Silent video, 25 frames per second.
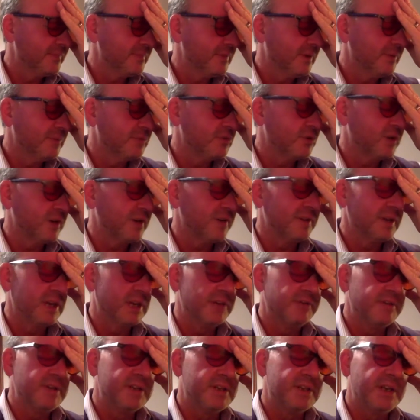I'm trying to
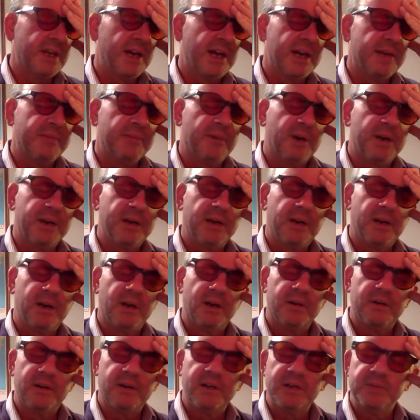think of his name. I
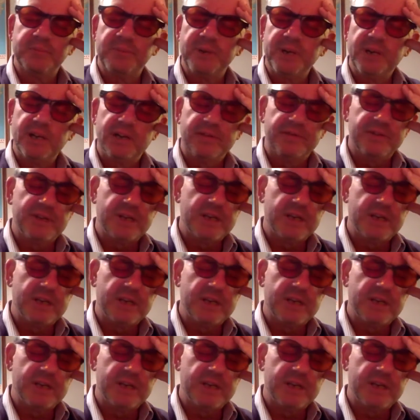know he's been here for